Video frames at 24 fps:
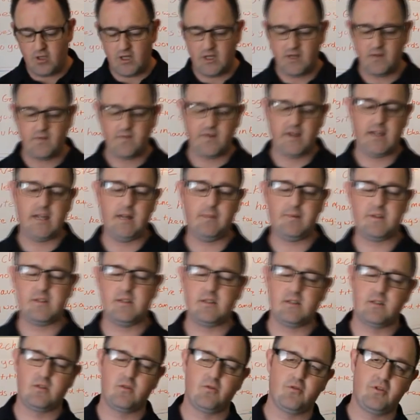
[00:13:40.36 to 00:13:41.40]
have any
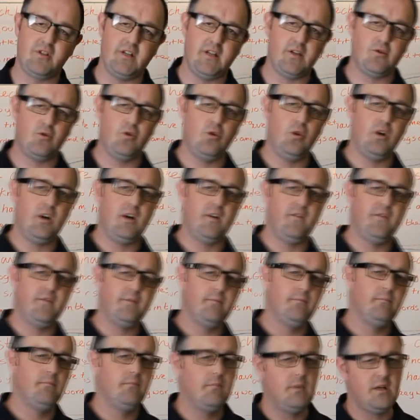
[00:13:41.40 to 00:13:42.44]
business associates who have
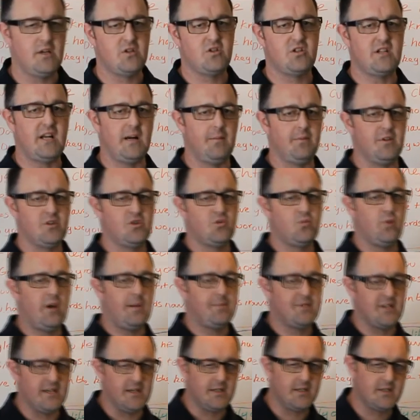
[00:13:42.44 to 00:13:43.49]
established
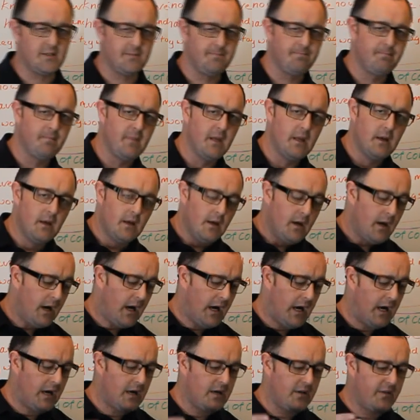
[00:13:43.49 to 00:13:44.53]
websites
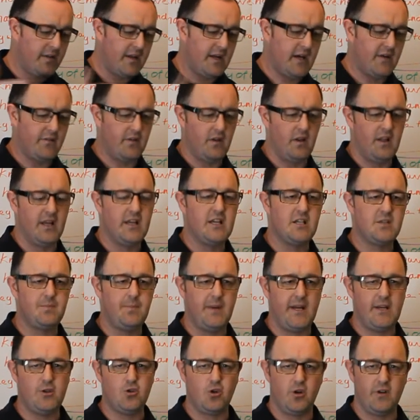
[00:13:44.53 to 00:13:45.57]
and they have a links
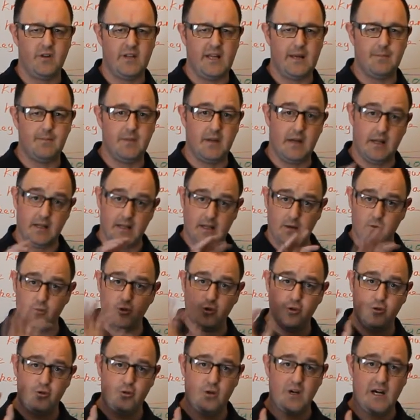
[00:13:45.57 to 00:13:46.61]
page on them that allow
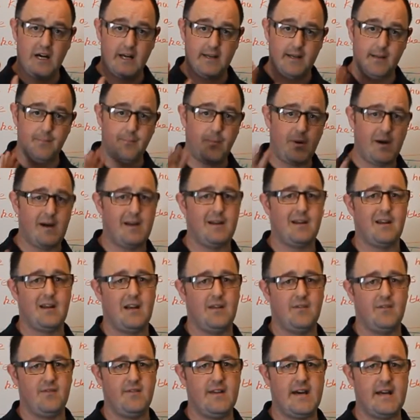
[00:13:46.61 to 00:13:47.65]
you to add a
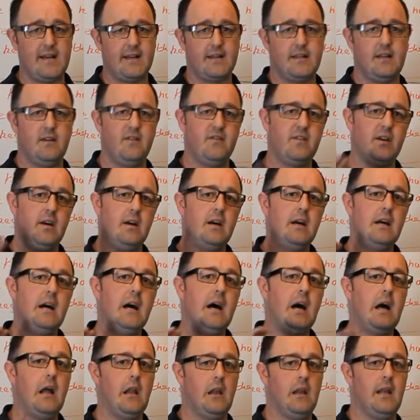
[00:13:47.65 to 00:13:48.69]
paragraph of narrative,
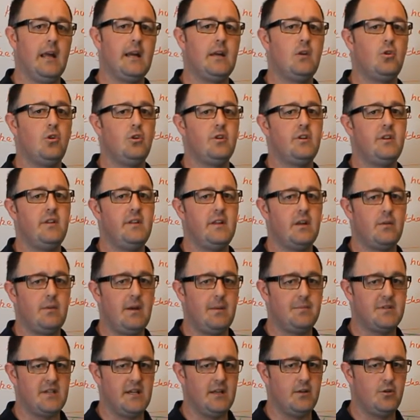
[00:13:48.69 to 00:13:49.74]
a link onto their
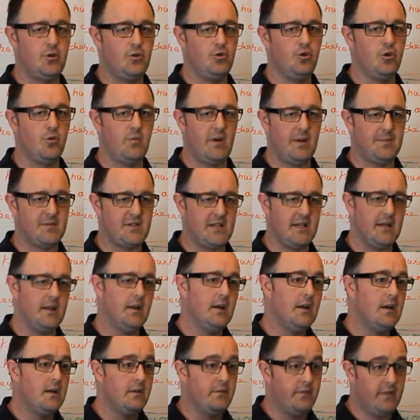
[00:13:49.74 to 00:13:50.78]
website to your website,
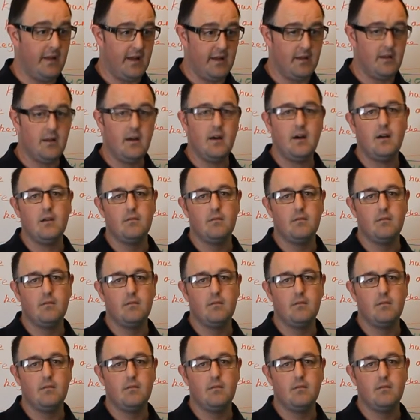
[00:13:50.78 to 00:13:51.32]
then